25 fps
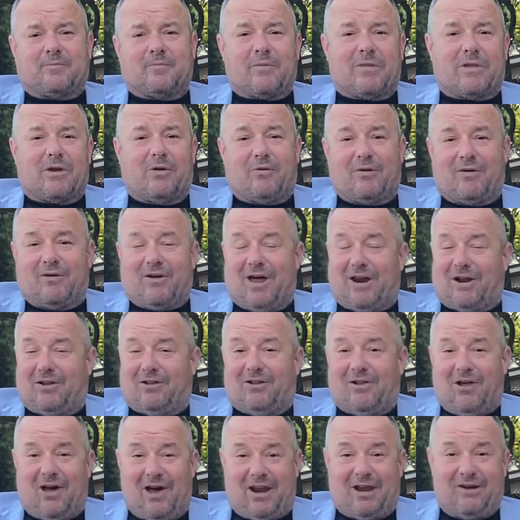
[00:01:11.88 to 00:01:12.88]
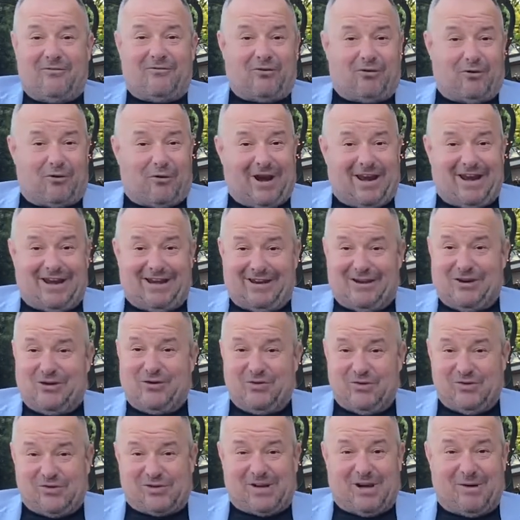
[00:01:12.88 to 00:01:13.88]
We've got a lot of great
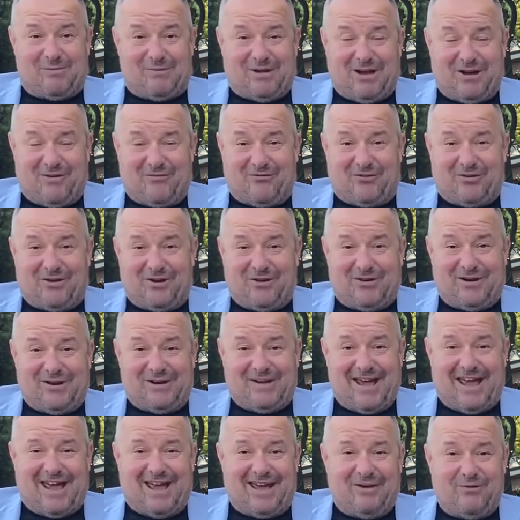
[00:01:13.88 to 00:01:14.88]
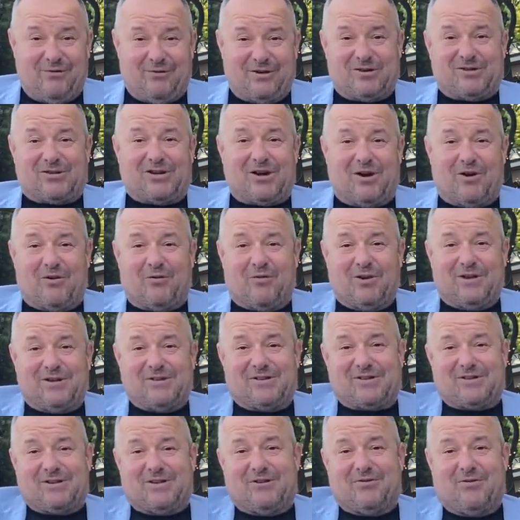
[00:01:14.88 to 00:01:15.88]
news coming up for you today, which
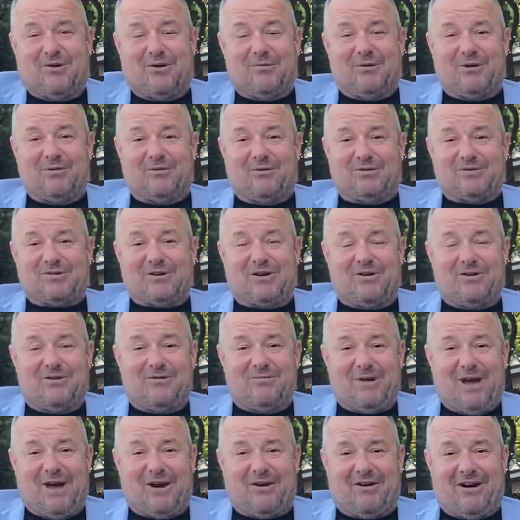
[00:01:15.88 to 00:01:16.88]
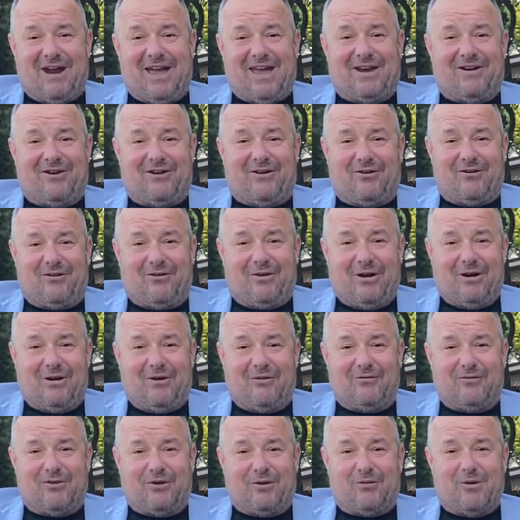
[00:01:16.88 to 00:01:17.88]
Winston Norman will tell you about, our editor
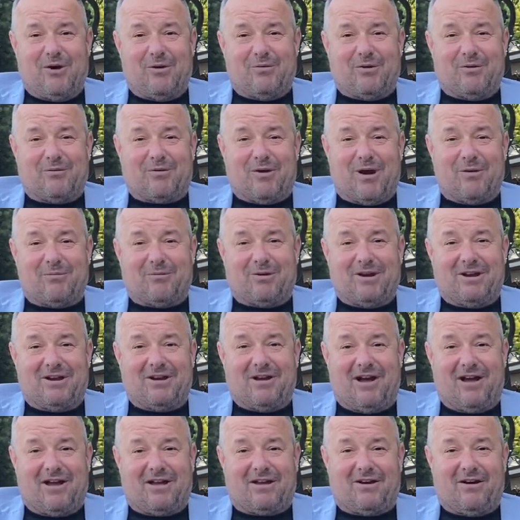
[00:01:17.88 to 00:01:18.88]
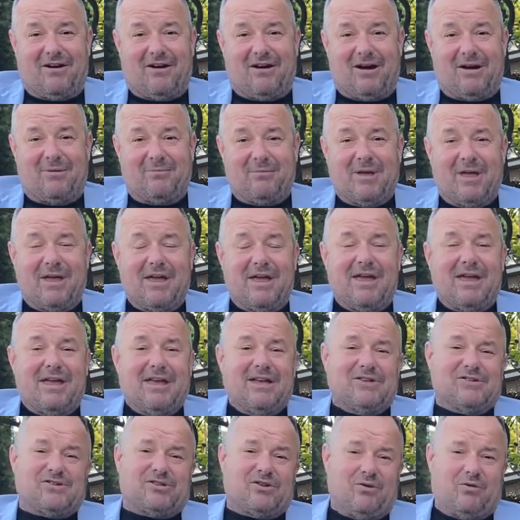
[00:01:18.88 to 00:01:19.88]
of EuropaProperty.com.
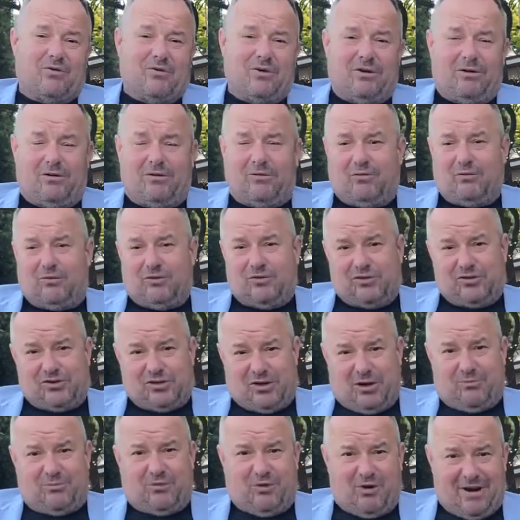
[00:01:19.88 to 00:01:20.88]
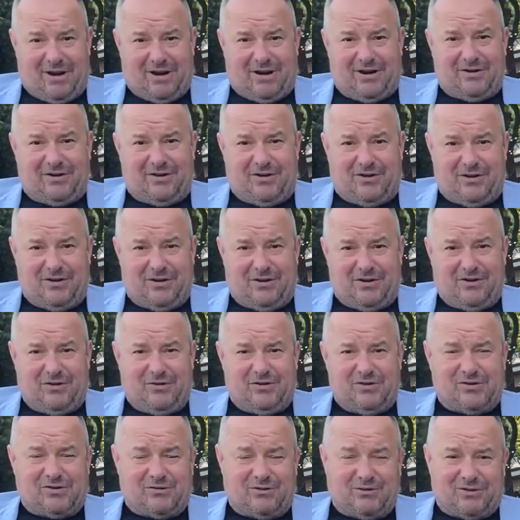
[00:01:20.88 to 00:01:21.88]
So we'll jump right into the
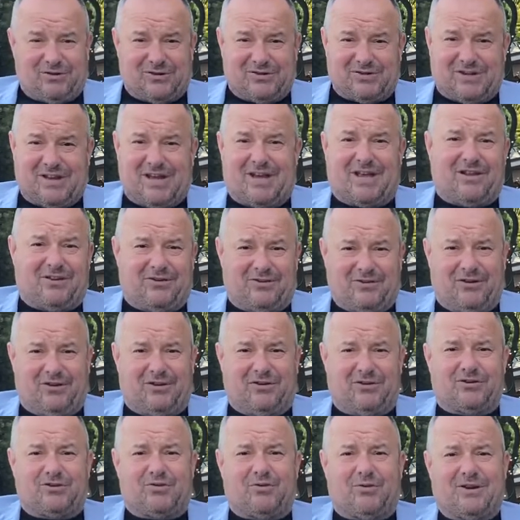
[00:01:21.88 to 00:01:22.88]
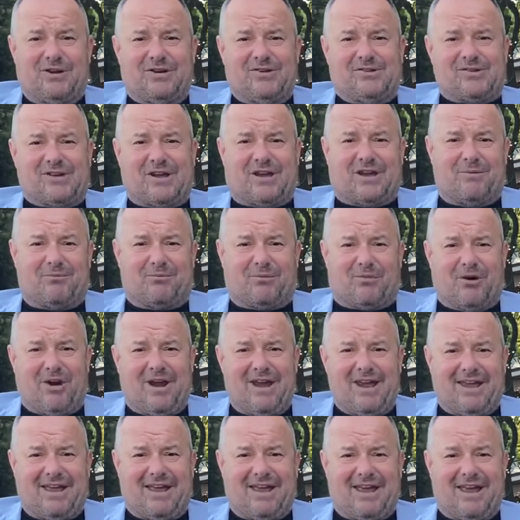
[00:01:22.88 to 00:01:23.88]
news. We'll just take a little 20-second
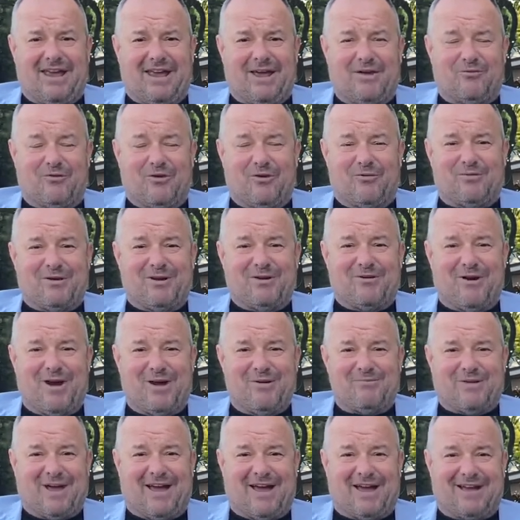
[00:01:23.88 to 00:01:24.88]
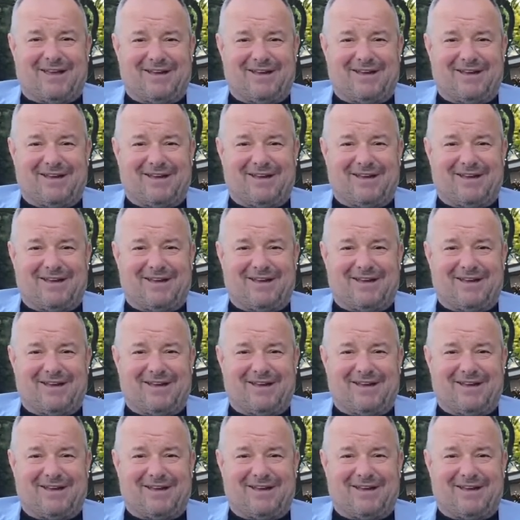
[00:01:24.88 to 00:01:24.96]
break, and we'll be right back.